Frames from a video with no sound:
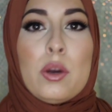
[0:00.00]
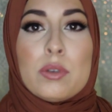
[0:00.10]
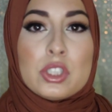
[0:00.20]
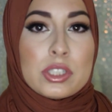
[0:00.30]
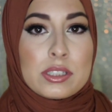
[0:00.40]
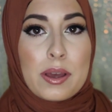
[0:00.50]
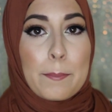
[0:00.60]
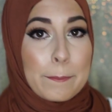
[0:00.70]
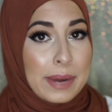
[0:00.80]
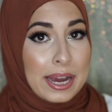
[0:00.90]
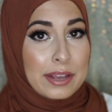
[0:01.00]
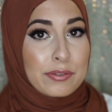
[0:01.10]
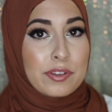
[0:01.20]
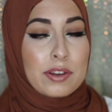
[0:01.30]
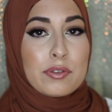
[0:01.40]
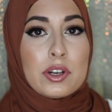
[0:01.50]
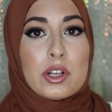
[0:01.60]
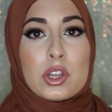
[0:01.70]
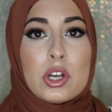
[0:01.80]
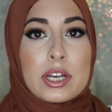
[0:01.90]
which is my
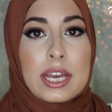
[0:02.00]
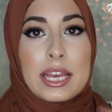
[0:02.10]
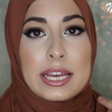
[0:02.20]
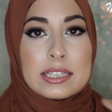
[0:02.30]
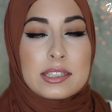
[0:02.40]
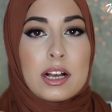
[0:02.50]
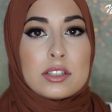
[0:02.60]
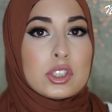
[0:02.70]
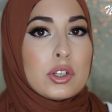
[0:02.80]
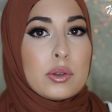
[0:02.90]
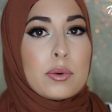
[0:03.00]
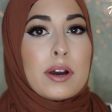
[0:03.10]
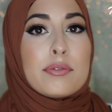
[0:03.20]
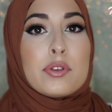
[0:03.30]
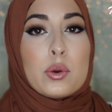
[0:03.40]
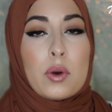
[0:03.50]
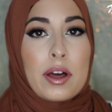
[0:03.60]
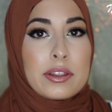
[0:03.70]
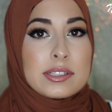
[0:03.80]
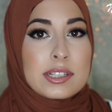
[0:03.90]
favorite look, and I'll show you a few
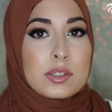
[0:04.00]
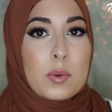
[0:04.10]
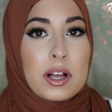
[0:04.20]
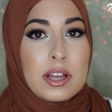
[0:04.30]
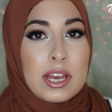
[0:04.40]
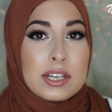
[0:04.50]
others as well.